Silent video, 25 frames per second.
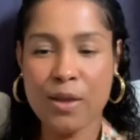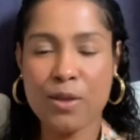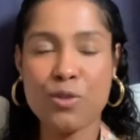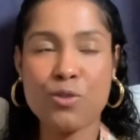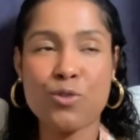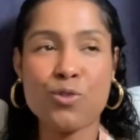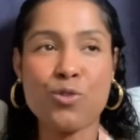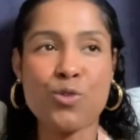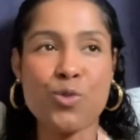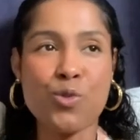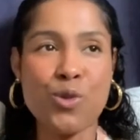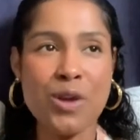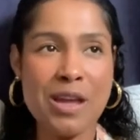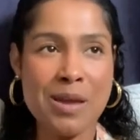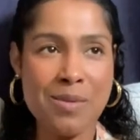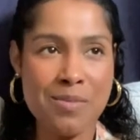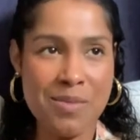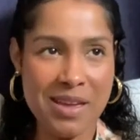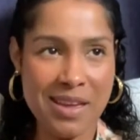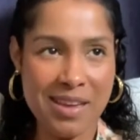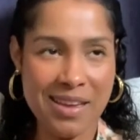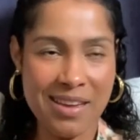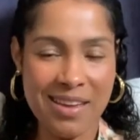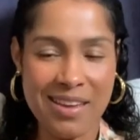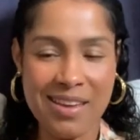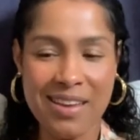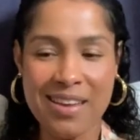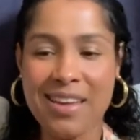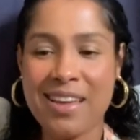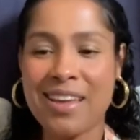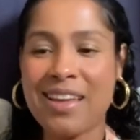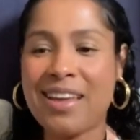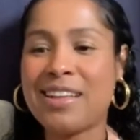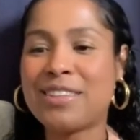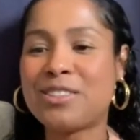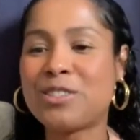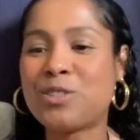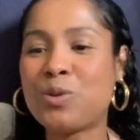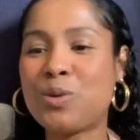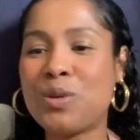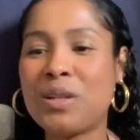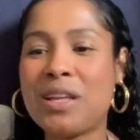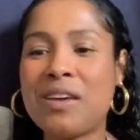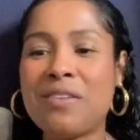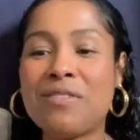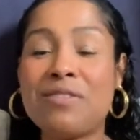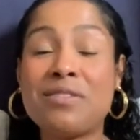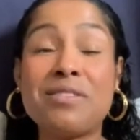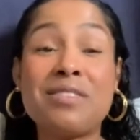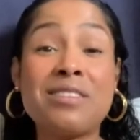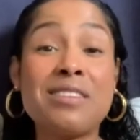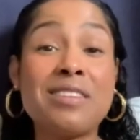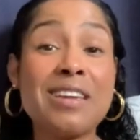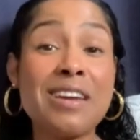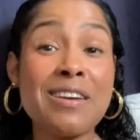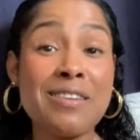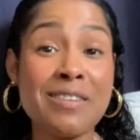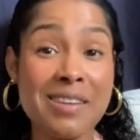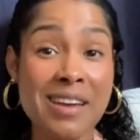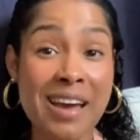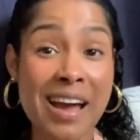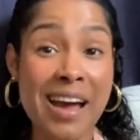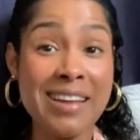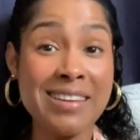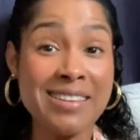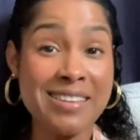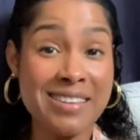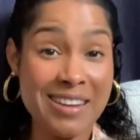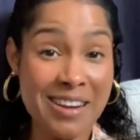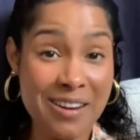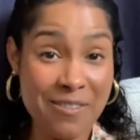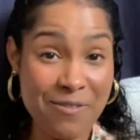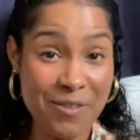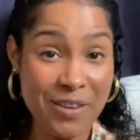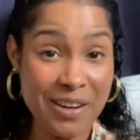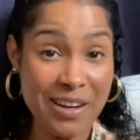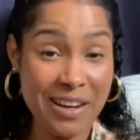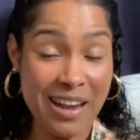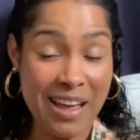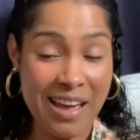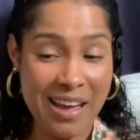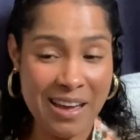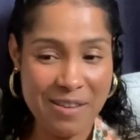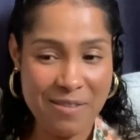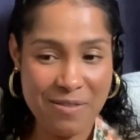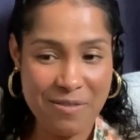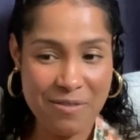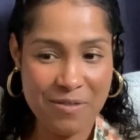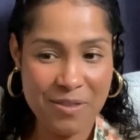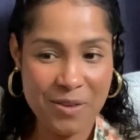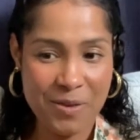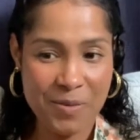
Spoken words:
dreaming to live a different life